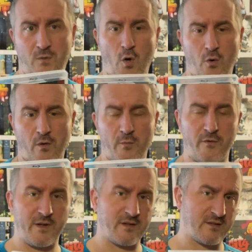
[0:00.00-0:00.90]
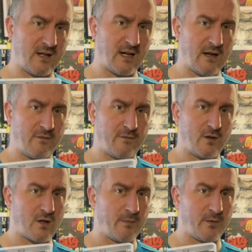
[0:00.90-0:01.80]
horror movies to have
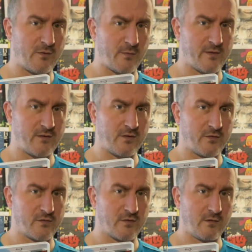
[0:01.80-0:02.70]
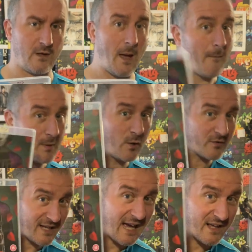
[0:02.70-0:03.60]
a couple of twists and turns,
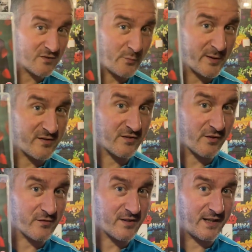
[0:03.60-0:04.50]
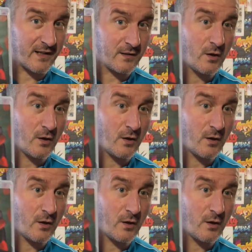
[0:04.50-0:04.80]
because it has twists and turns in it.